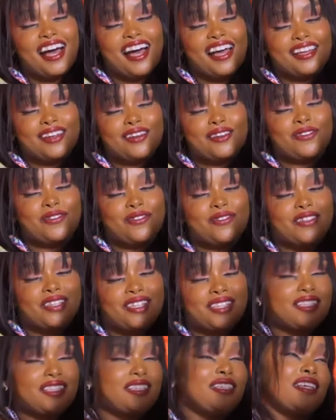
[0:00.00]
I know
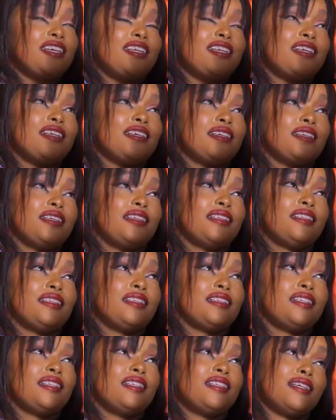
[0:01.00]
this journey is,
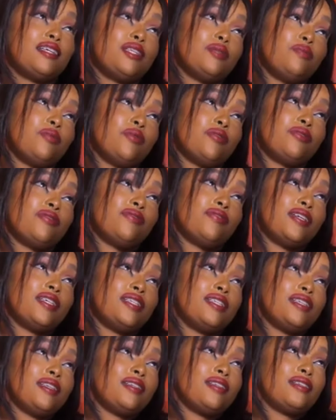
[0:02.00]
it takes both of
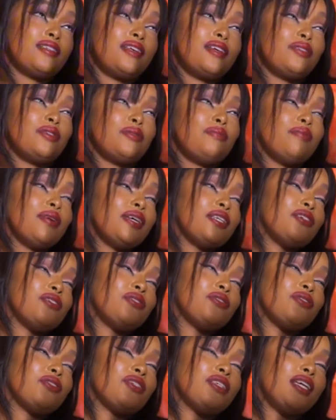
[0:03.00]
us. As much
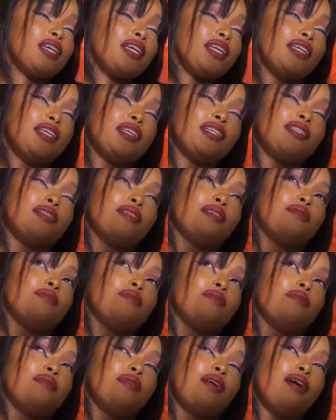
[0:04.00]
as you're saying, it's
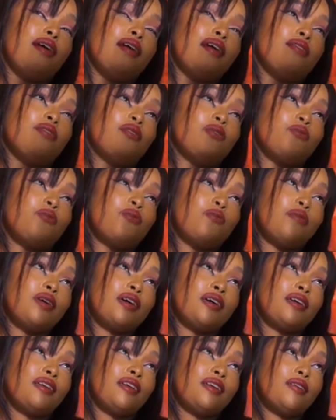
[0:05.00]
the
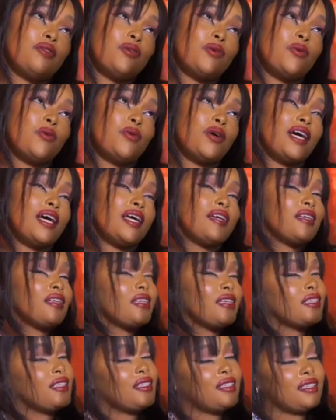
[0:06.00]
woman who
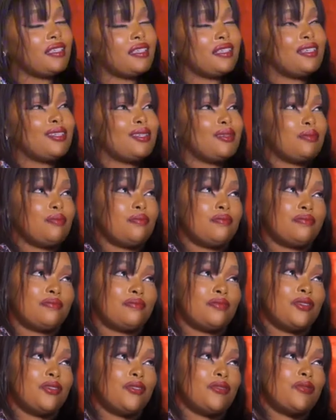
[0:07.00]
carries, it's,
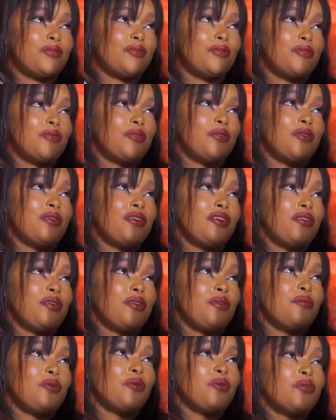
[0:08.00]
you know,
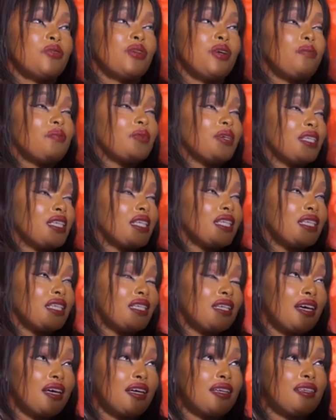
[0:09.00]
because you represent
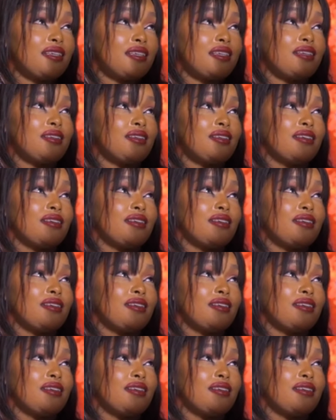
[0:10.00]
dad,